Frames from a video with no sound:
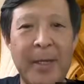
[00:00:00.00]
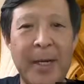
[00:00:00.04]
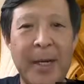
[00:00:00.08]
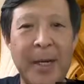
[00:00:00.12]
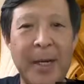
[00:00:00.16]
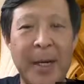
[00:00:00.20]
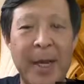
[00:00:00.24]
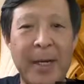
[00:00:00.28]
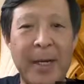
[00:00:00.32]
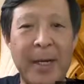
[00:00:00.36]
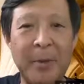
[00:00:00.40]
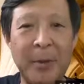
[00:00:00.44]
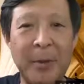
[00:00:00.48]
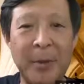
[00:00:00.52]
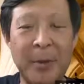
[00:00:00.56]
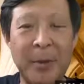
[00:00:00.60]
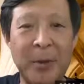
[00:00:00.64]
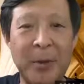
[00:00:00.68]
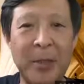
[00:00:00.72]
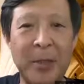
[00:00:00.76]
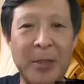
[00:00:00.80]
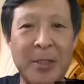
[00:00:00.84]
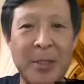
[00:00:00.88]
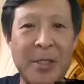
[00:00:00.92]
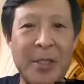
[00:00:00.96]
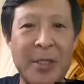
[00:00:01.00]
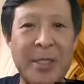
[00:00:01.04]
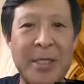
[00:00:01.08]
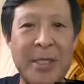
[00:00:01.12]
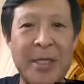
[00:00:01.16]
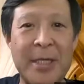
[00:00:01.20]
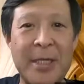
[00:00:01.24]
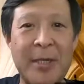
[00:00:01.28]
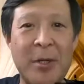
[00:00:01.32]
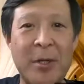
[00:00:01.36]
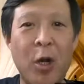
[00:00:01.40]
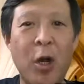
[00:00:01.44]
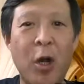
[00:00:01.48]
able to
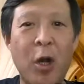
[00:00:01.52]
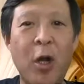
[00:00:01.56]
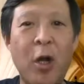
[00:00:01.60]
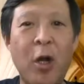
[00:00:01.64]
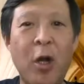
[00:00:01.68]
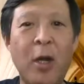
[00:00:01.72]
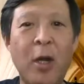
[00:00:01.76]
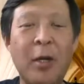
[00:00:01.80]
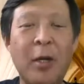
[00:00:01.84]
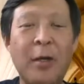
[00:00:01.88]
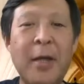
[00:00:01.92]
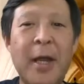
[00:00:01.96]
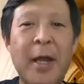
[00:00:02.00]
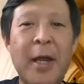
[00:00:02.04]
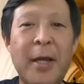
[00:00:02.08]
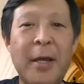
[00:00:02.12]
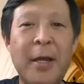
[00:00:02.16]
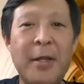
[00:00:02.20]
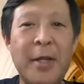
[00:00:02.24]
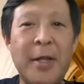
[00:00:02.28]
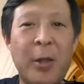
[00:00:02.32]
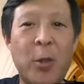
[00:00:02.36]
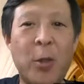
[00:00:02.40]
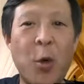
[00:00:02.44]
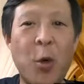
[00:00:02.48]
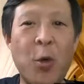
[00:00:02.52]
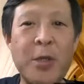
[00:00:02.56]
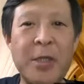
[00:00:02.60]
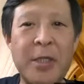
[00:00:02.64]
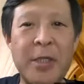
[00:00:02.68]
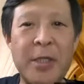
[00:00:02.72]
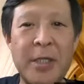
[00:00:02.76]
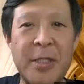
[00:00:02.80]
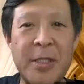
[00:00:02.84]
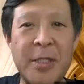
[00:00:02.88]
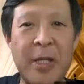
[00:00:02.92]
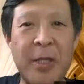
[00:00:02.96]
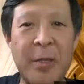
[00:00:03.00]
see all the
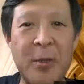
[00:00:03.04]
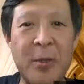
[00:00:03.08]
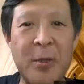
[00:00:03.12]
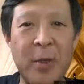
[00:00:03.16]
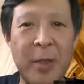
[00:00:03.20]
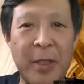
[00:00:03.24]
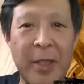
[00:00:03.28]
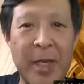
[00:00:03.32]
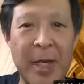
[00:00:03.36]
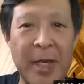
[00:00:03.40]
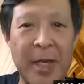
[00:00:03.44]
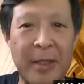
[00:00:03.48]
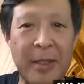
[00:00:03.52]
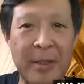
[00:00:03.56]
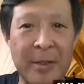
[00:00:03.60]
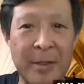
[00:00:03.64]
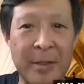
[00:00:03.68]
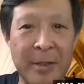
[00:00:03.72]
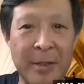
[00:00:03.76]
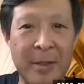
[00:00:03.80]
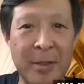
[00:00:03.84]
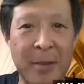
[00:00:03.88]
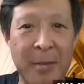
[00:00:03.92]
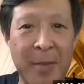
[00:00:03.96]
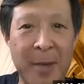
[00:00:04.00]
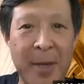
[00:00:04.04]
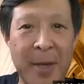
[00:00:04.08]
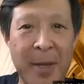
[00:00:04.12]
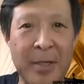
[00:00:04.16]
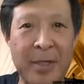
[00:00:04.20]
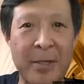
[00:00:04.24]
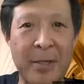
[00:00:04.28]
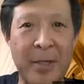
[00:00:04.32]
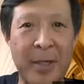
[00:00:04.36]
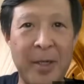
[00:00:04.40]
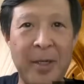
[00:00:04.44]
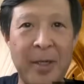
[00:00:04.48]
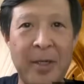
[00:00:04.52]
courses that you are taking this
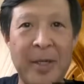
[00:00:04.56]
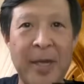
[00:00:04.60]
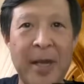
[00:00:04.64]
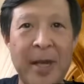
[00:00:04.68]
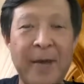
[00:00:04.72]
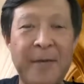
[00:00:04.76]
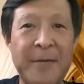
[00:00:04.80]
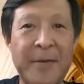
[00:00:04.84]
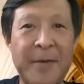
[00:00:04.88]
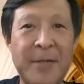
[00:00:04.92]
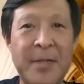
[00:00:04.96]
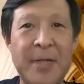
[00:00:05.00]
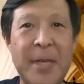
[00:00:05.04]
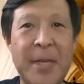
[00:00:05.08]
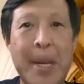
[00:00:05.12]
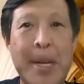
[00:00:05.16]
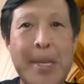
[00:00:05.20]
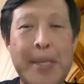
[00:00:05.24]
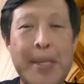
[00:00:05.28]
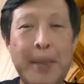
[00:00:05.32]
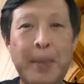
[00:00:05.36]
semester in Canvas.